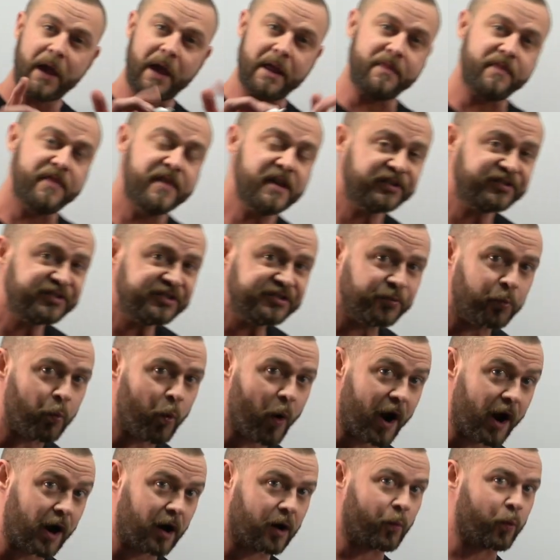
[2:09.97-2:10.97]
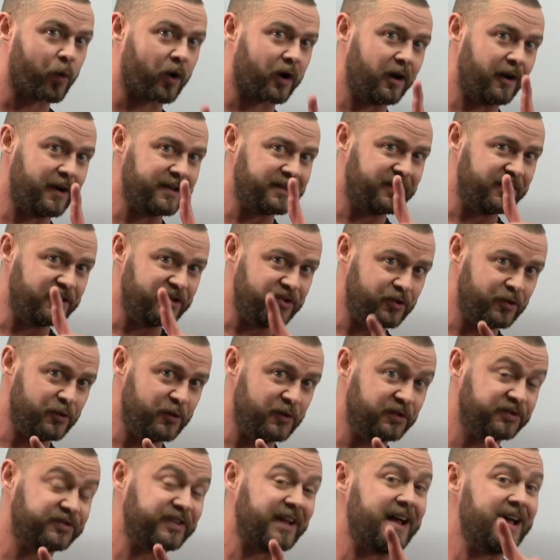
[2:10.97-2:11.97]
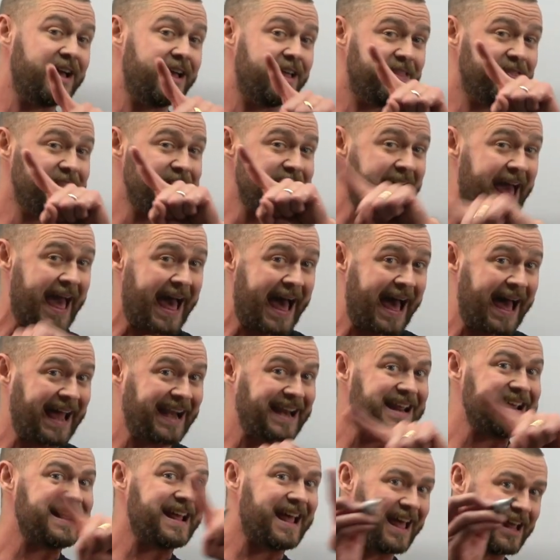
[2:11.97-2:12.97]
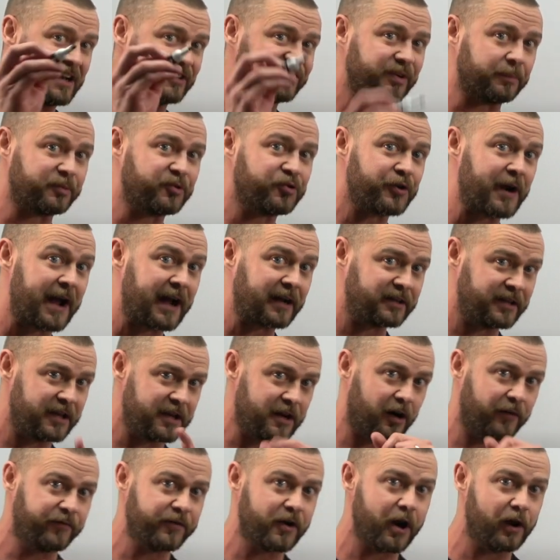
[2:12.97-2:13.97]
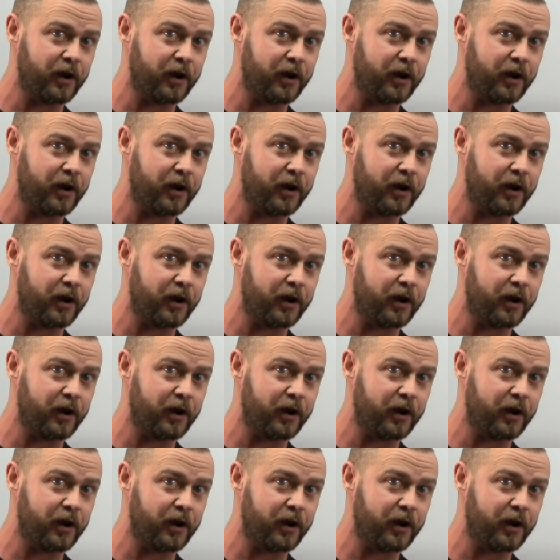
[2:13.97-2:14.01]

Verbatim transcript: And this is where we're going to use the adding and subtracting of